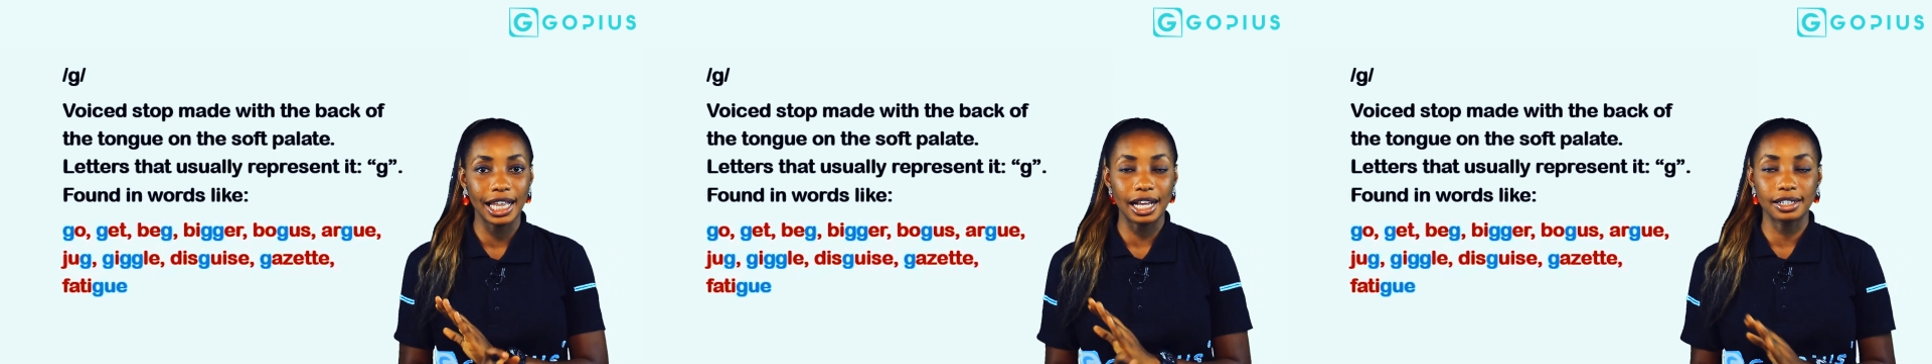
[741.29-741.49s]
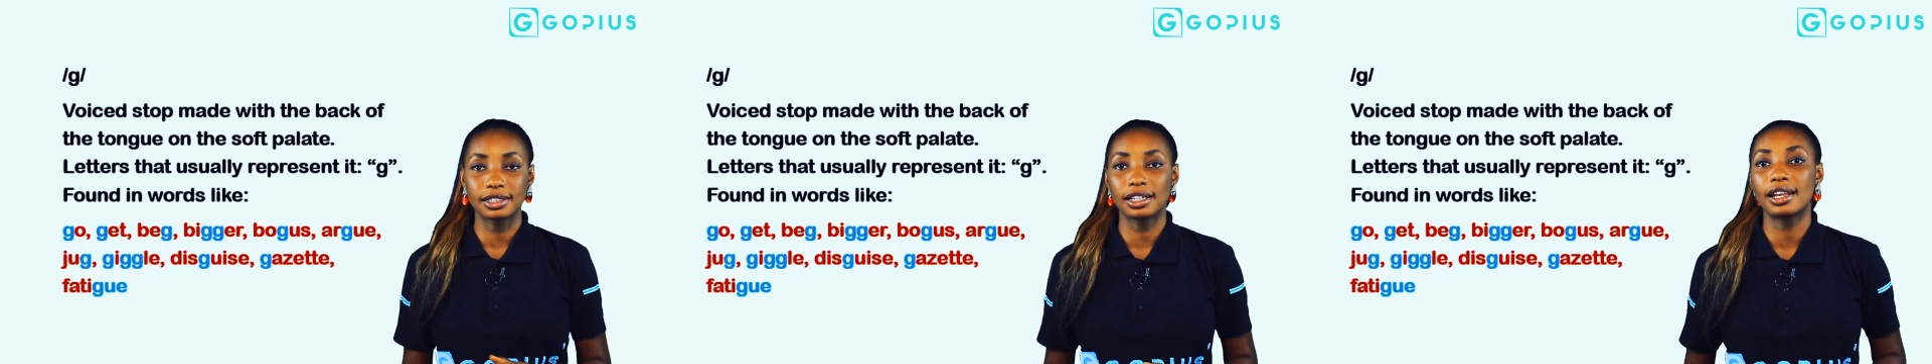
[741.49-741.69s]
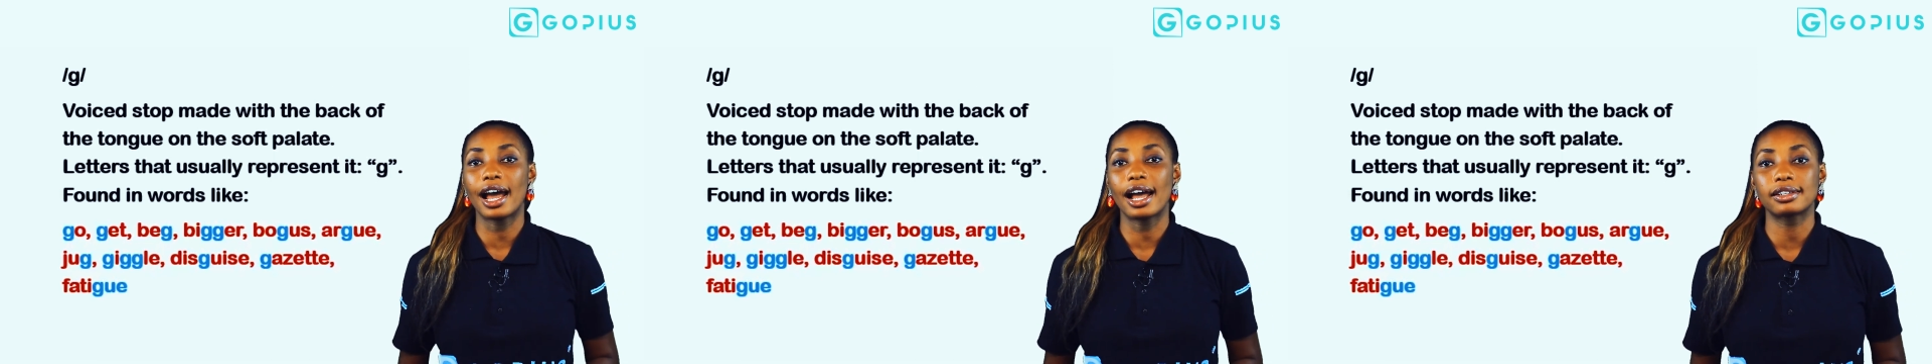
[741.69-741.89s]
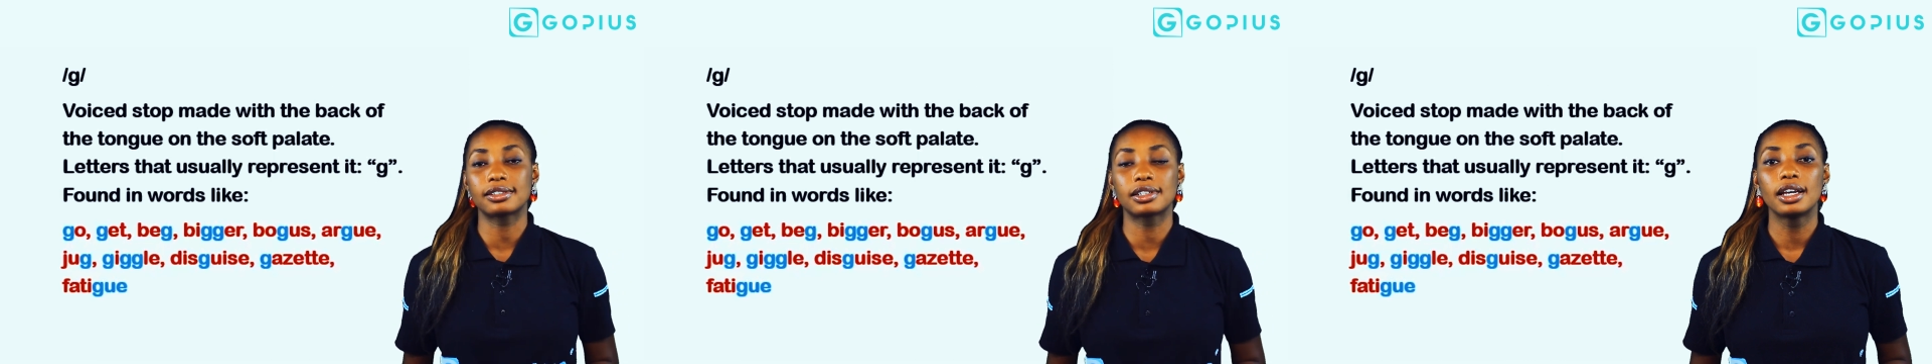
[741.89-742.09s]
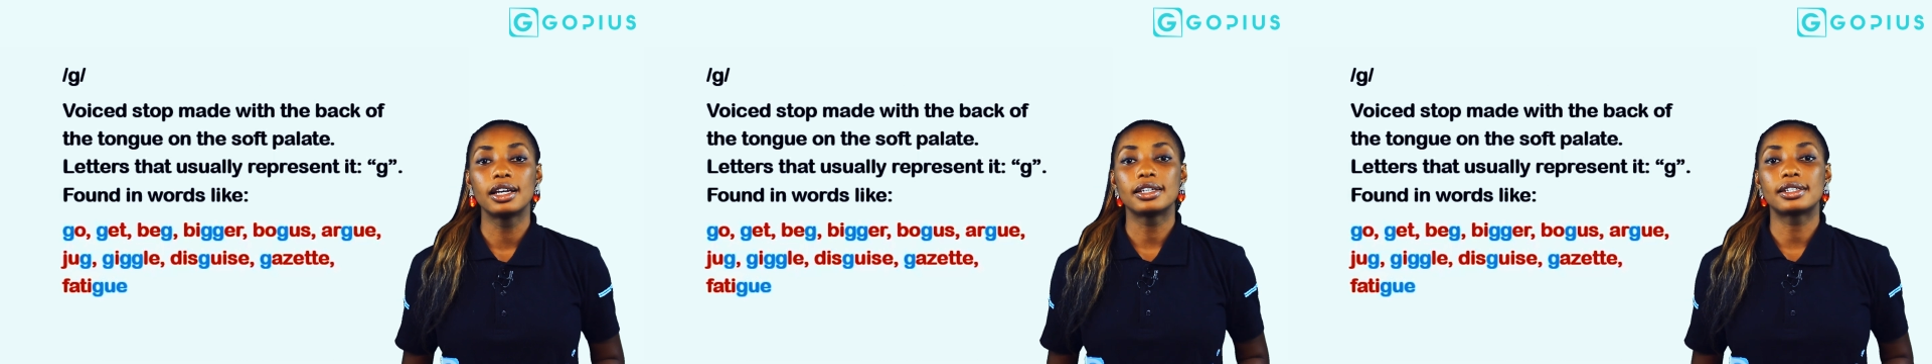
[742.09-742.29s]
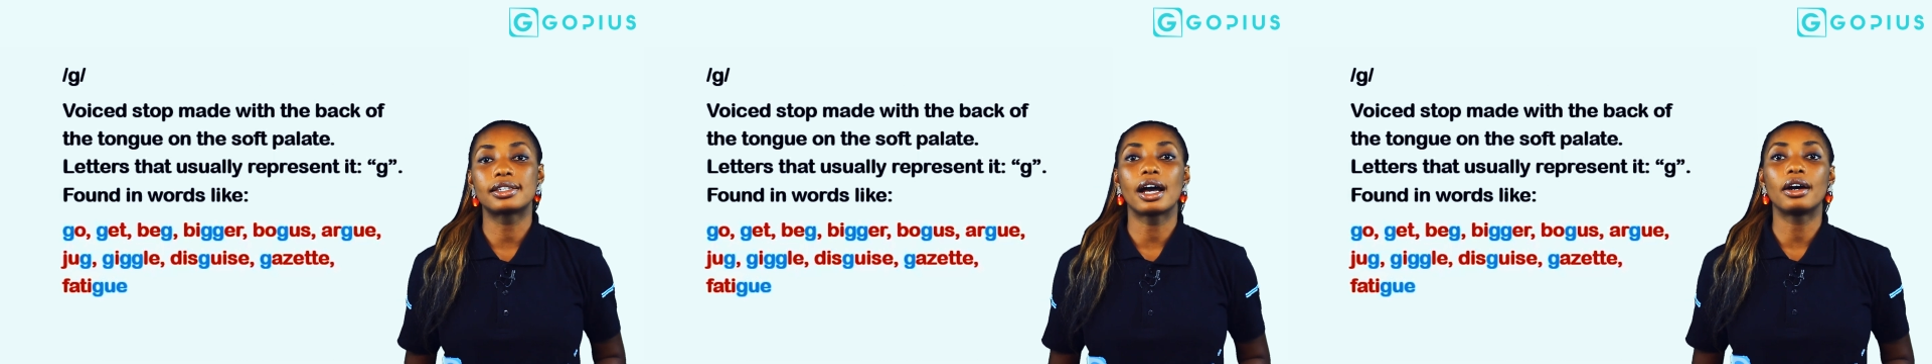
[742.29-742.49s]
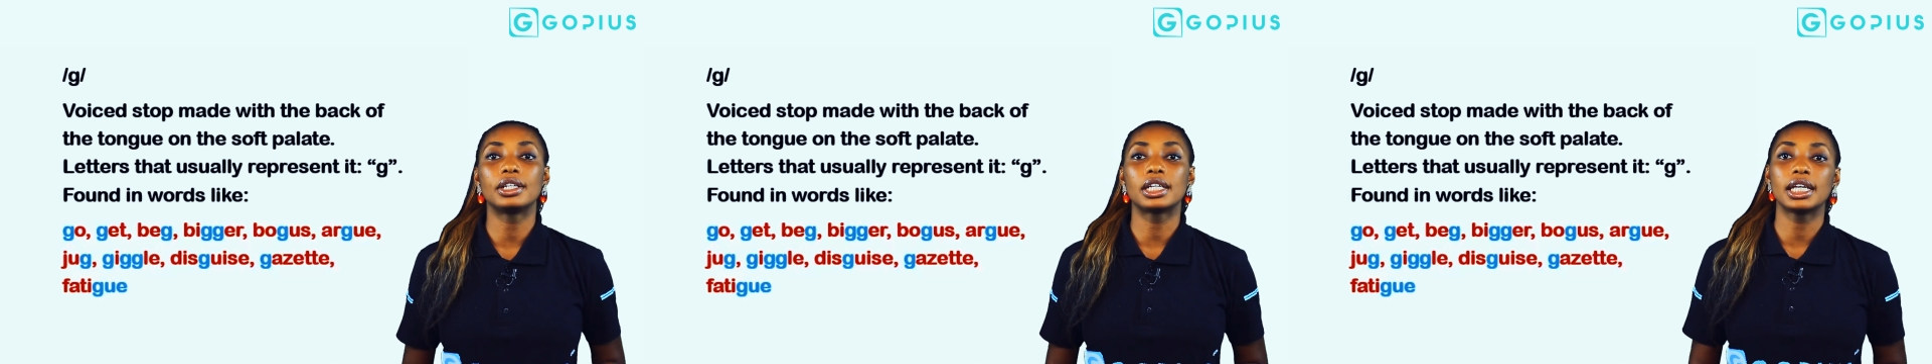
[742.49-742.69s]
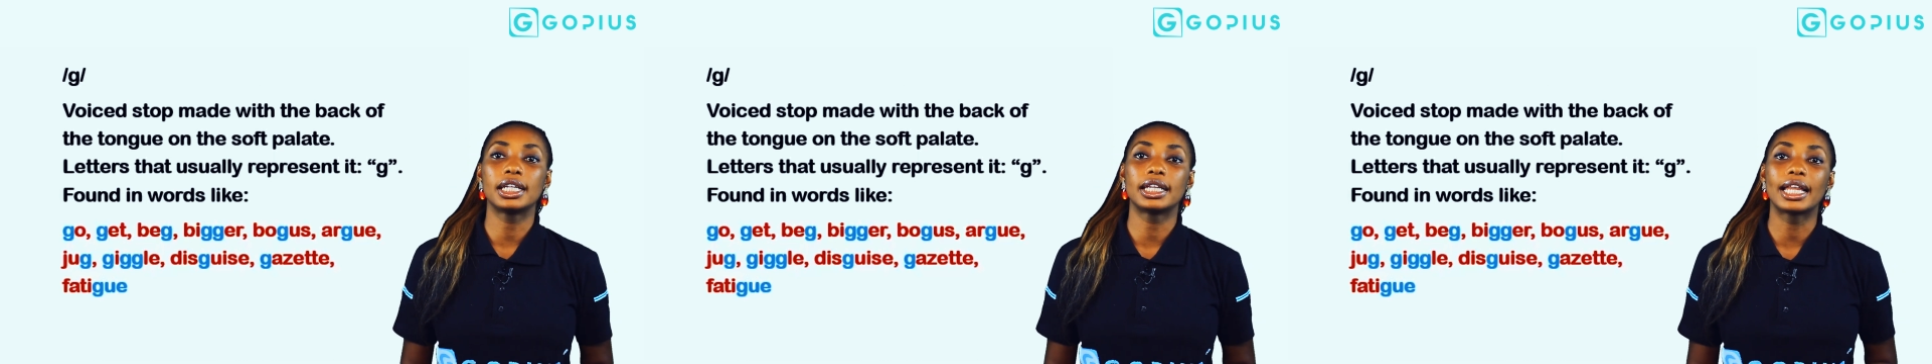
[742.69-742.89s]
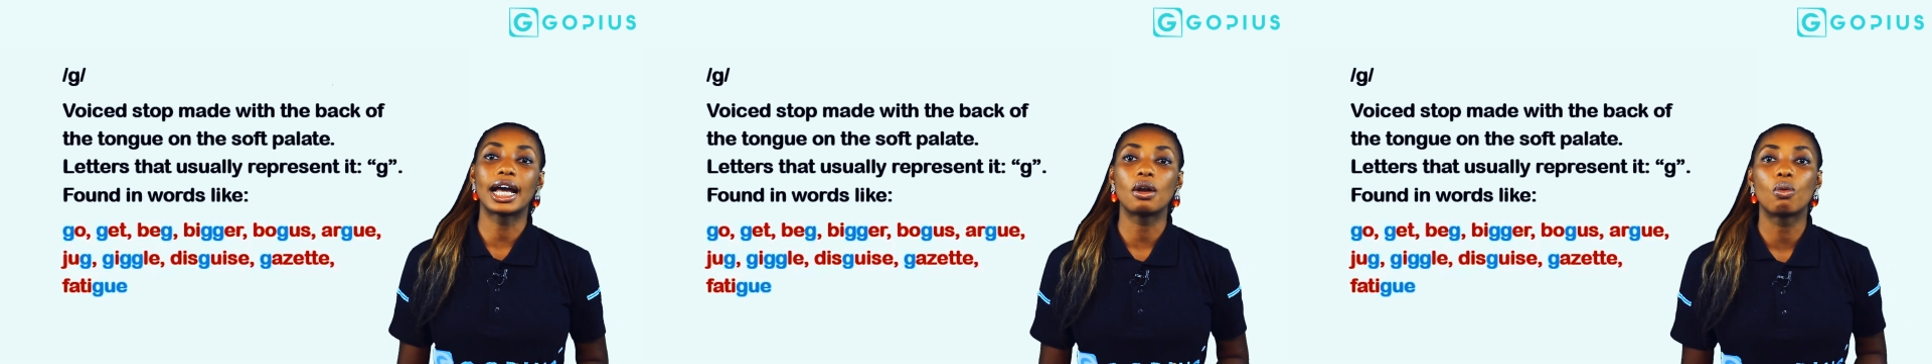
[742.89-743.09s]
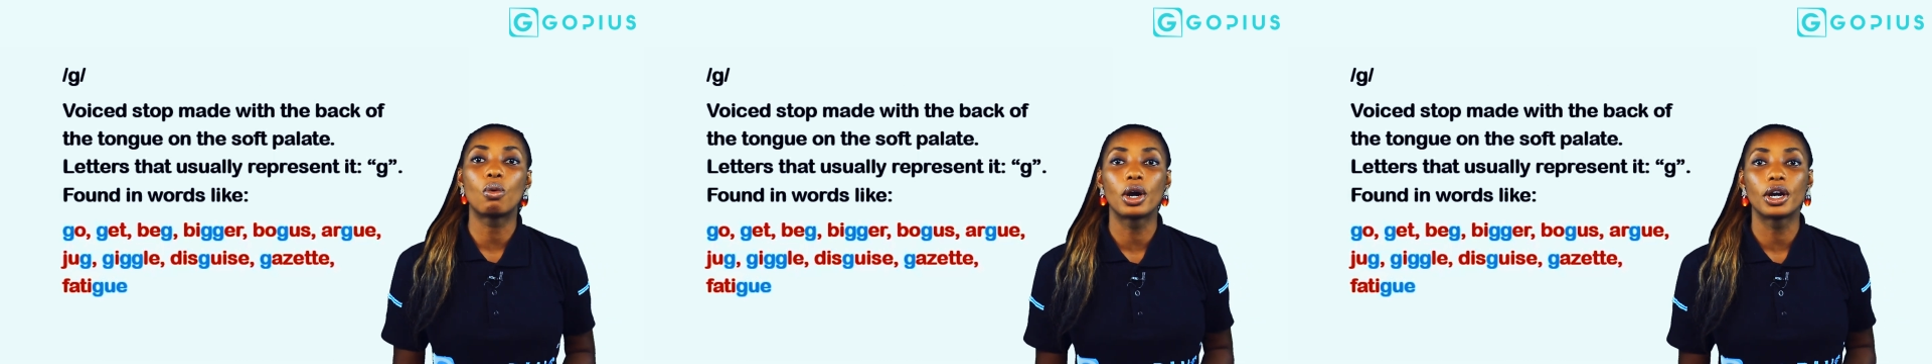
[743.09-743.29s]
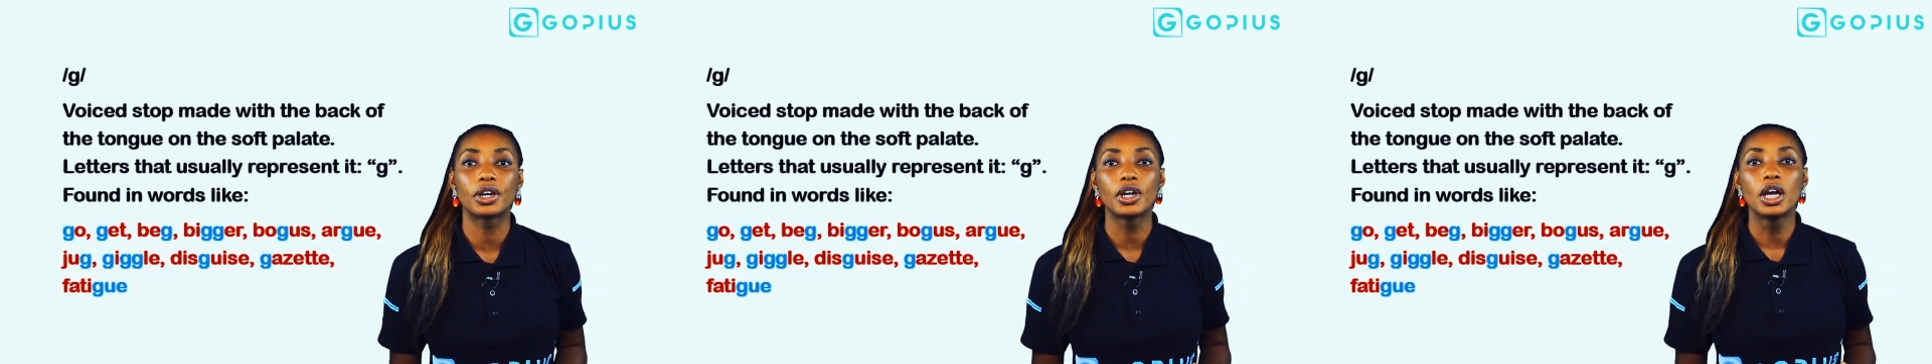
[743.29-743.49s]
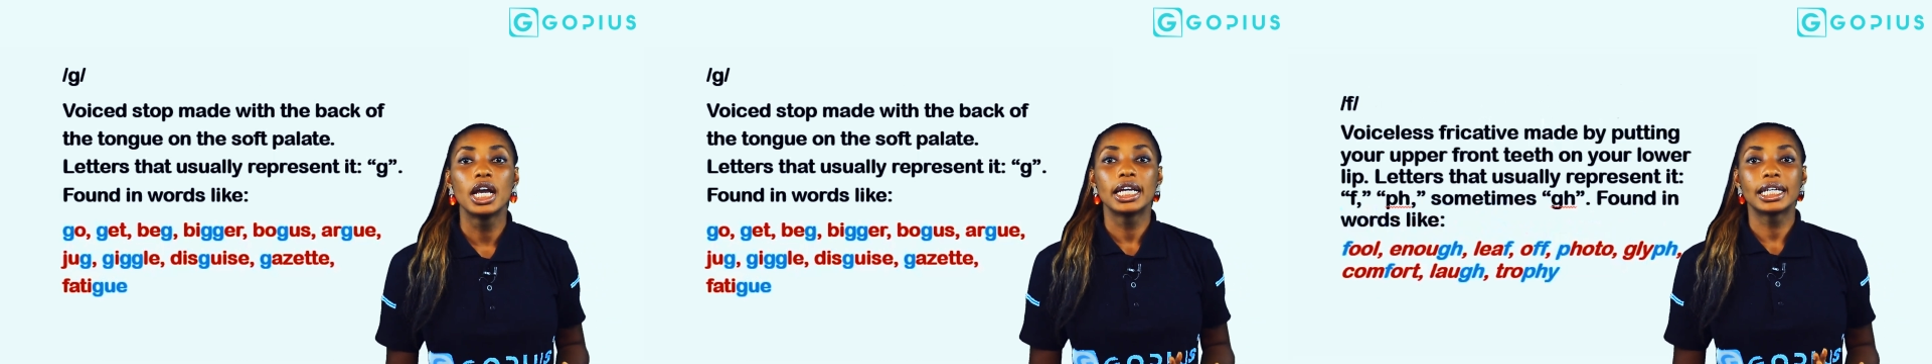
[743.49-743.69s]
That's the last sound in that word.